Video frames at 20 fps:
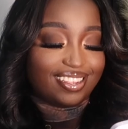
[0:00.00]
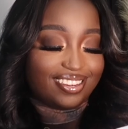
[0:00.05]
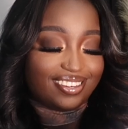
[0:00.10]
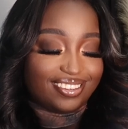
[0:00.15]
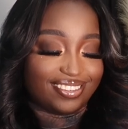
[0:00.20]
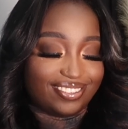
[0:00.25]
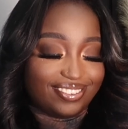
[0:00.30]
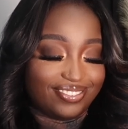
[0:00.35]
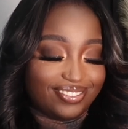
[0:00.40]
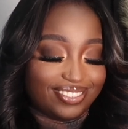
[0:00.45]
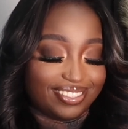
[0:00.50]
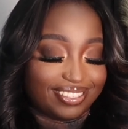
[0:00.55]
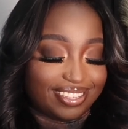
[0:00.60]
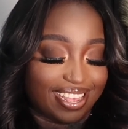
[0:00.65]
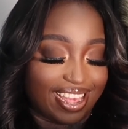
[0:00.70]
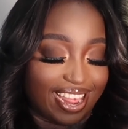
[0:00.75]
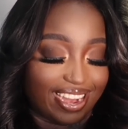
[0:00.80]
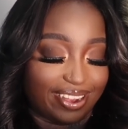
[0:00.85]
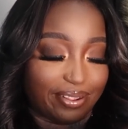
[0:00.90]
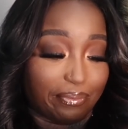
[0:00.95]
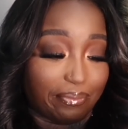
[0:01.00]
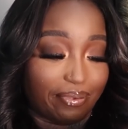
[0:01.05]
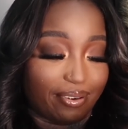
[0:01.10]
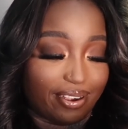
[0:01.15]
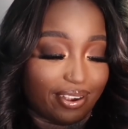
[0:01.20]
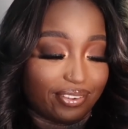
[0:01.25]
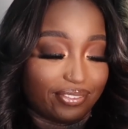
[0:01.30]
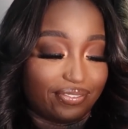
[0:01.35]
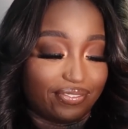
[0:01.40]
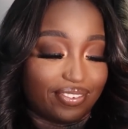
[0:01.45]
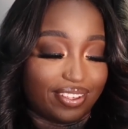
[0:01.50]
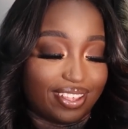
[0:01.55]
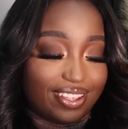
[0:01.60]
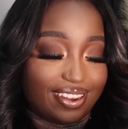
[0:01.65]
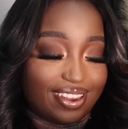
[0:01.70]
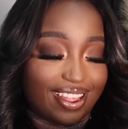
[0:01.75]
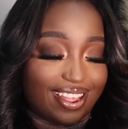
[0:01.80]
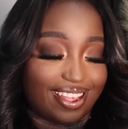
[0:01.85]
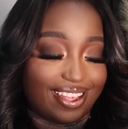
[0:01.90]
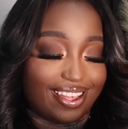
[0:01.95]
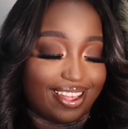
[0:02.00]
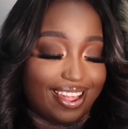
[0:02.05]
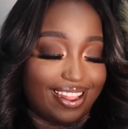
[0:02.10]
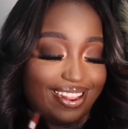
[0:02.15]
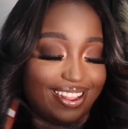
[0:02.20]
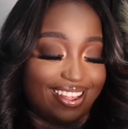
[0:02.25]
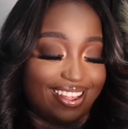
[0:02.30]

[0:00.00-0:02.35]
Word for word: you just got to be perfect. Like, I...